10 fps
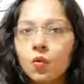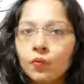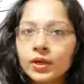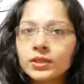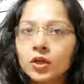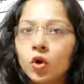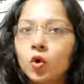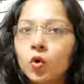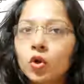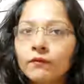Once
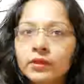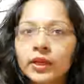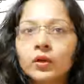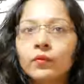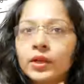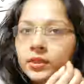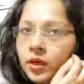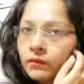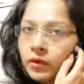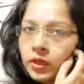whole of the liquid is
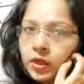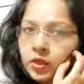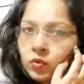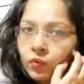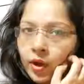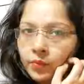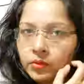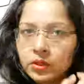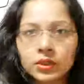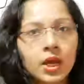converted into
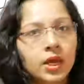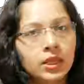vapors,